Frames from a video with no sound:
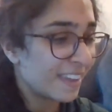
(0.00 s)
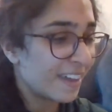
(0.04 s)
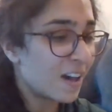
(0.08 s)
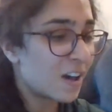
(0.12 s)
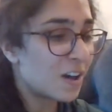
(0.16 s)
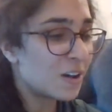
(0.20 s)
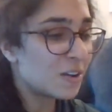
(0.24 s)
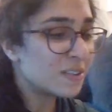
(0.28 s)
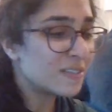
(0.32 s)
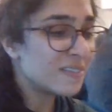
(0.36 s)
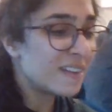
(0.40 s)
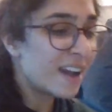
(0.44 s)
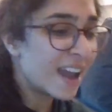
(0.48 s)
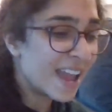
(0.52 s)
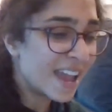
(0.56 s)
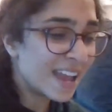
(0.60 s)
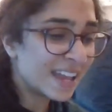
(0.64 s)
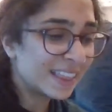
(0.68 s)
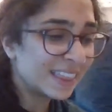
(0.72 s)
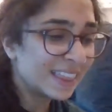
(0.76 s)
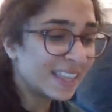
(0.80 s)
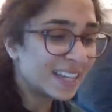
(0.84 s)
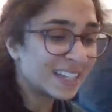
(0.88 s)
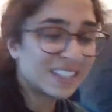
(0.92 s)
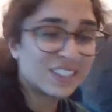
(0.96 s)
All right,
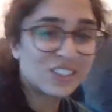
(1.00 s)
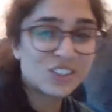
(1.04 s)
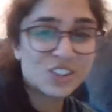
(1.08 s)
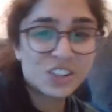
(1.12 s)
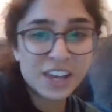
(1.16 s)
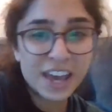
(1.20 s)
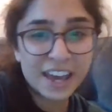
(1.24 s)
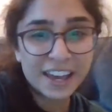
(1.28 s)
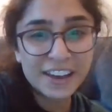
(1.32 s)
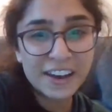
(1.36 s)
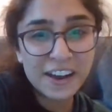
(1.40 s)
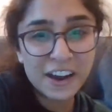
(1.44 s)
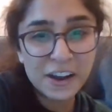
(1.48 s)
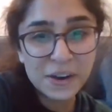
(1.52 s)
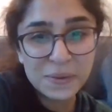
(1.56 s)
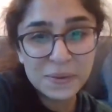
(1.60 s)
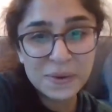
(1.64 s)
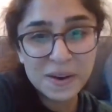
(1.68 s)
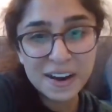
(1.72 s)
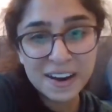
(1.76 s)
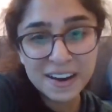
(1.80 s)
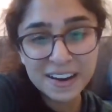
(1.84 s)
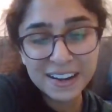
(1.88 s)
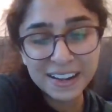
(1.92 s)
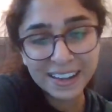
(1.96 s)
let's check our
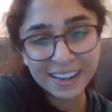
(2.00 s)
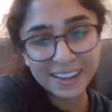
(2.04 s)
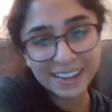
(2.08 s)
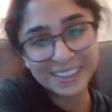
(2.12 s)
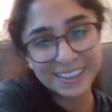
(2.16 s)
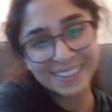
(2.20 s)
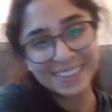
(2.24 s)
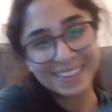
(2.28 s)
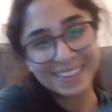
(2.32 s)
work.